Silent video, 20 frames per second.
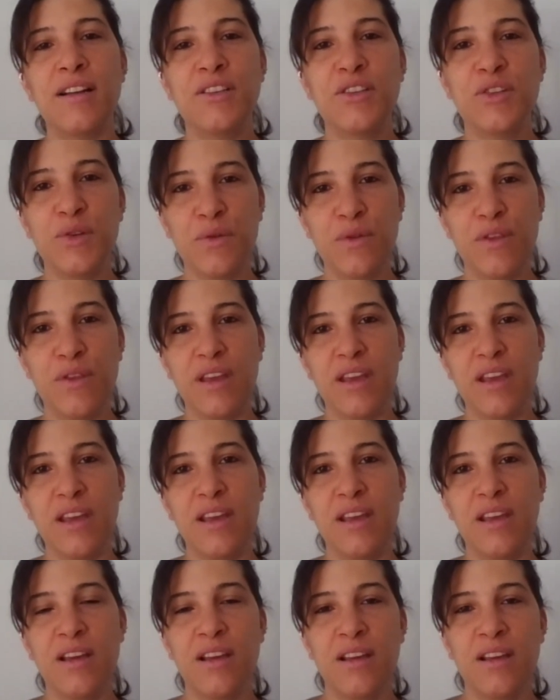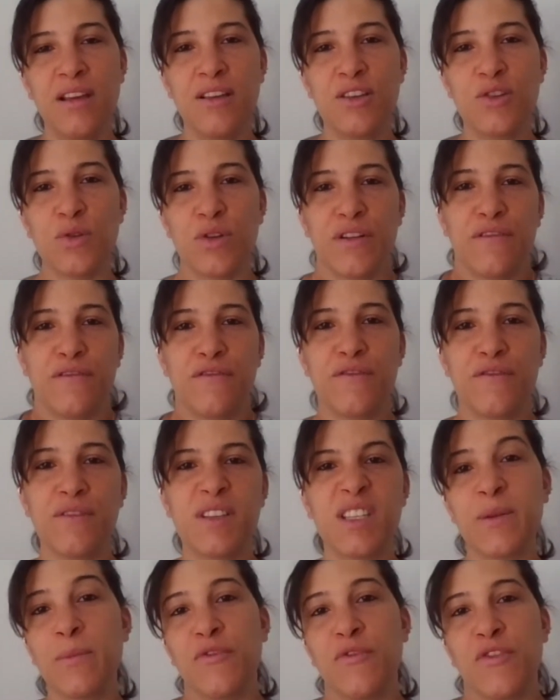to the sort of
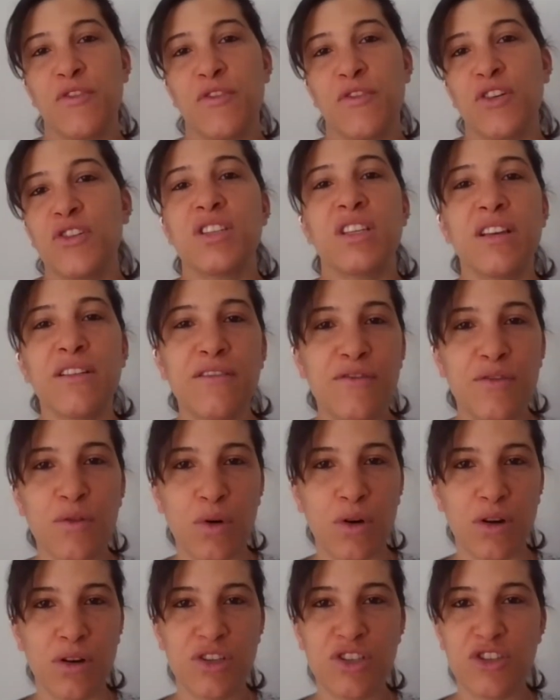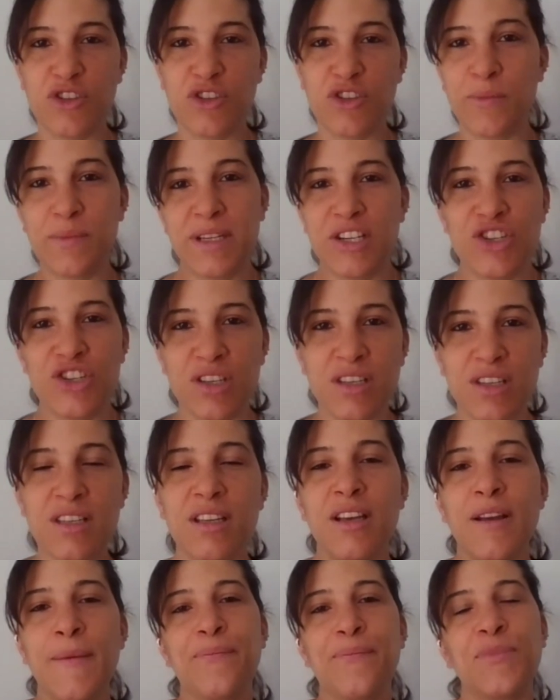subversive or surreptitious,
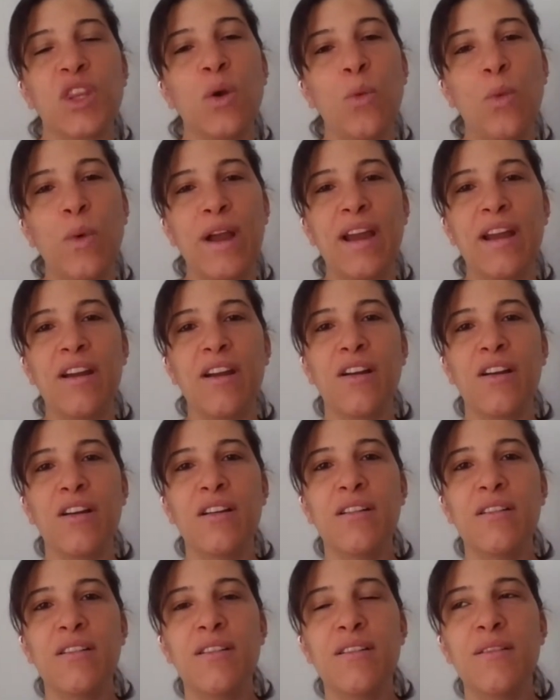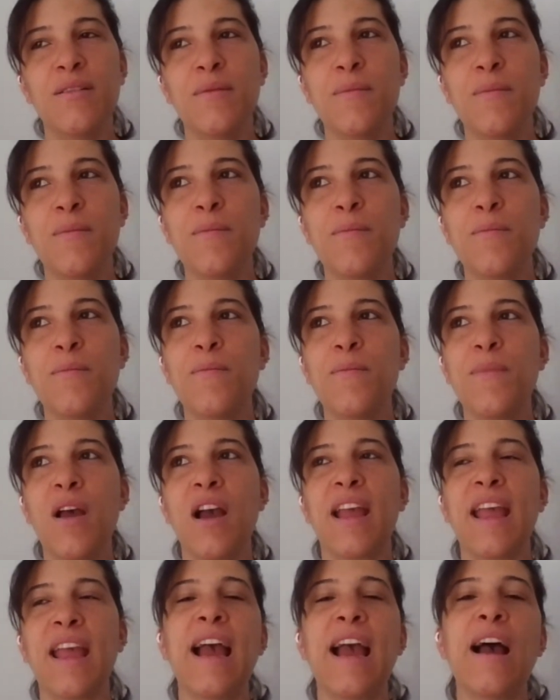where
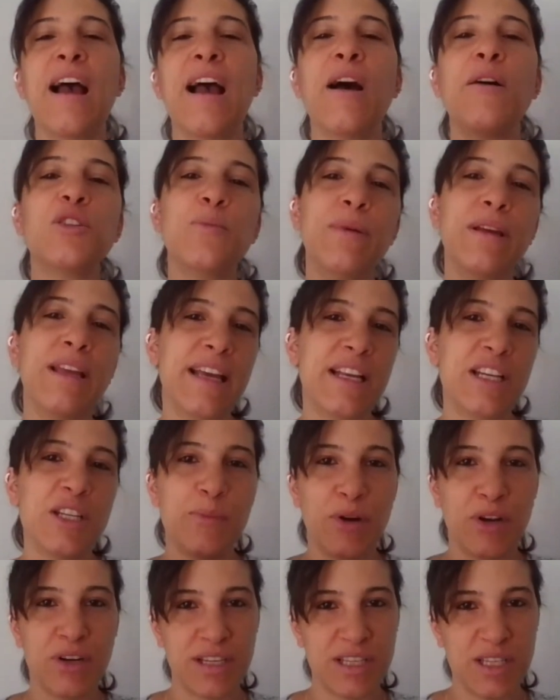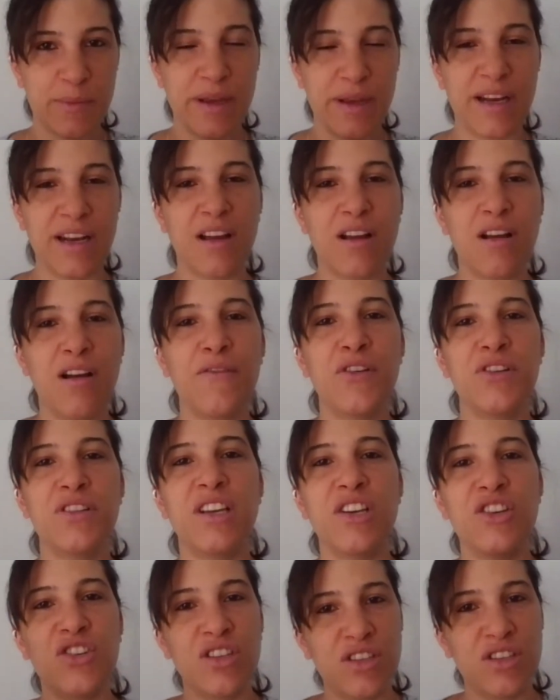accounts begin to participate in
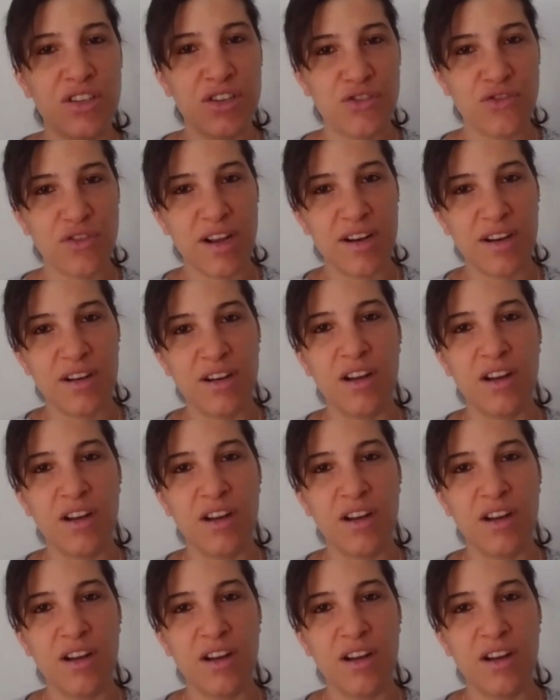conversations to try to